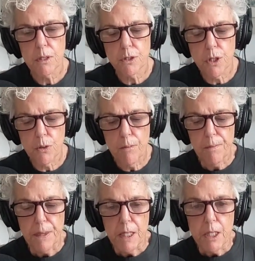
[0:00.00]
So
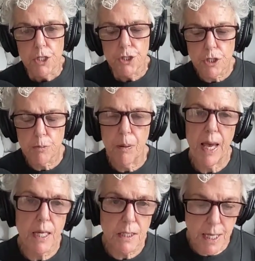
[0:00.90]
just
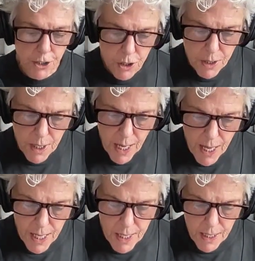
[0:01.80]
pay attention,
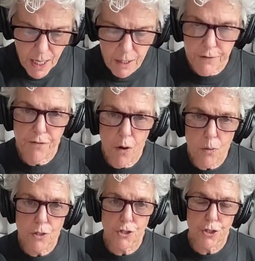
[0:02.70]
and I look
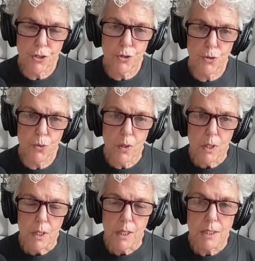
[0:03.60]
forward to
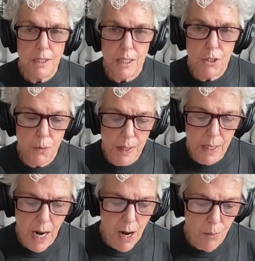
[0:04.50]
continuing
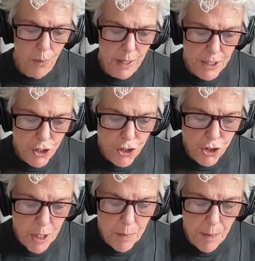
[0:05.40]
our
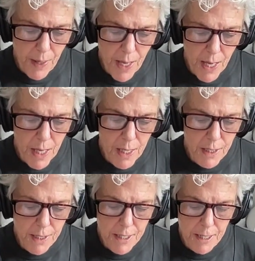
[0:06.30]
relationship,
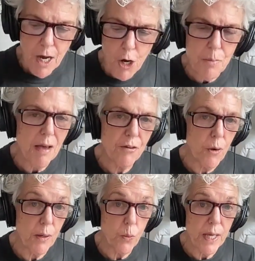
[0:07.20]
and I hope you have a
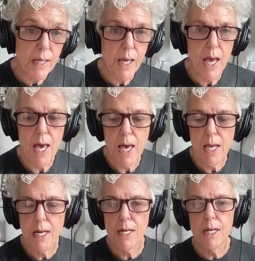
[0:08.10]
great week,
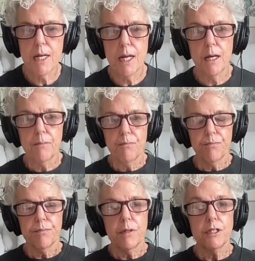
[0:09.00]
and
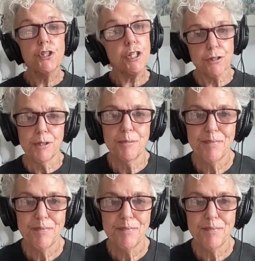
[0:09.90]
cheers.